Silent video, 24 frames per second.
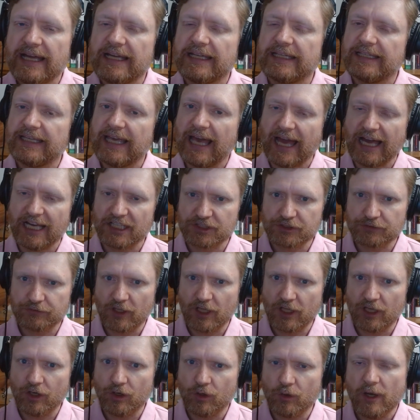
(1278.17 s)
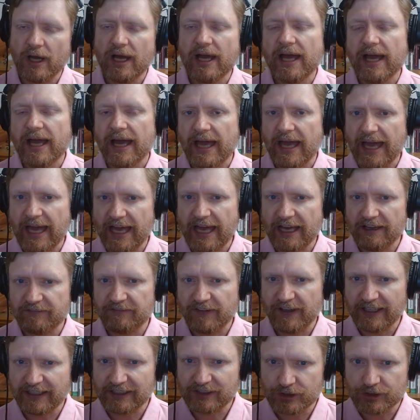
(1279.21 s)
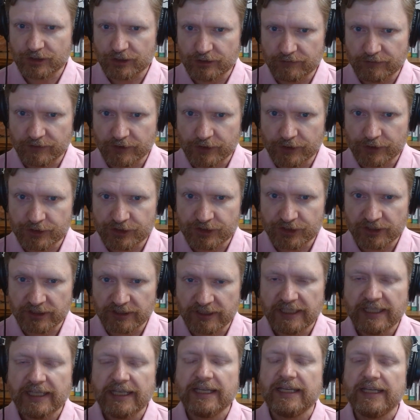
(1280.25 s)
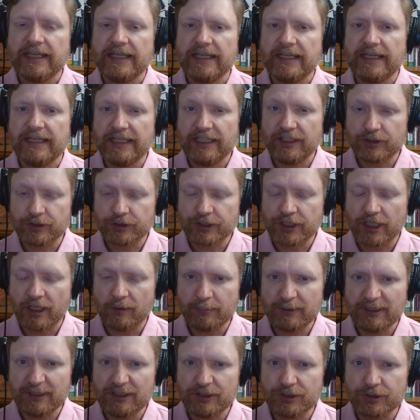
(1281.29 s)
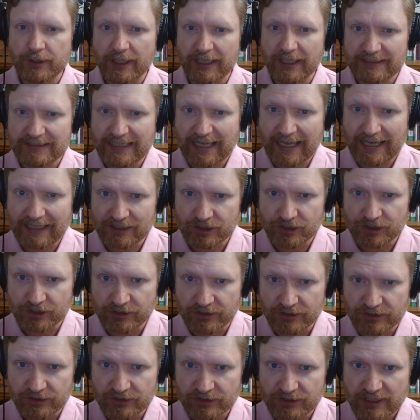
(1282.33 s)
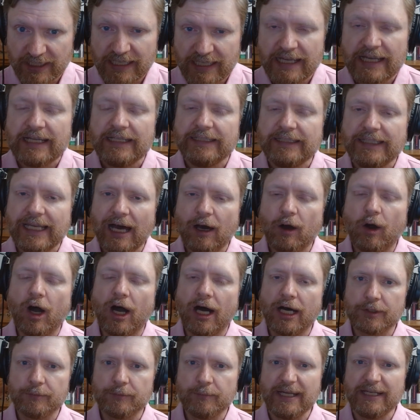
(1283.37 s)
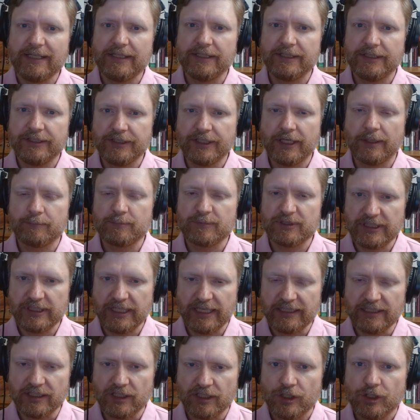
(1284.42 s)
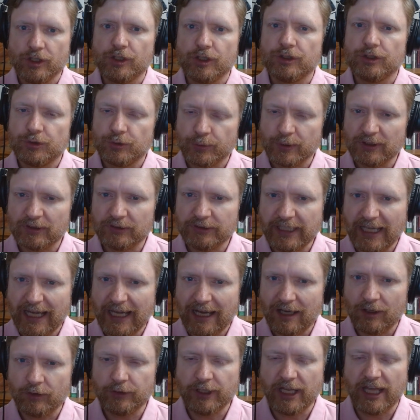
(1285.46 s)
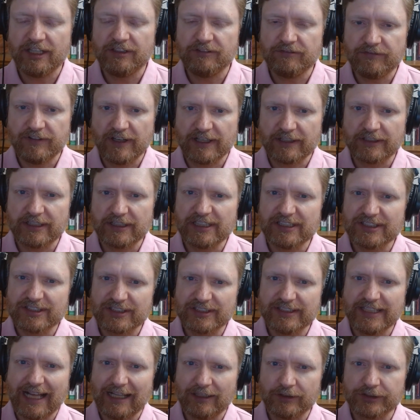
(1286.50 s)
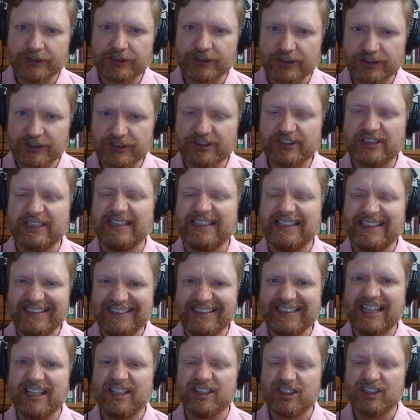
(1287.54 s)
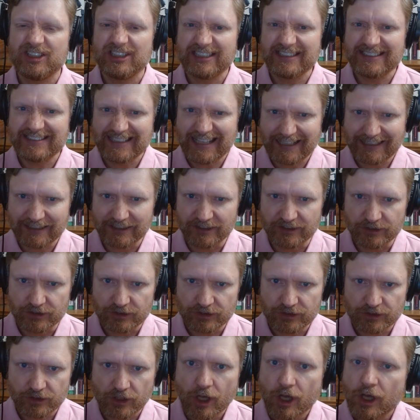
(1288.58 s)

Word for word: Cash flow, FX conversion, intercompany transactions, now automated and up to date. Drill down and variance analysis in seconds.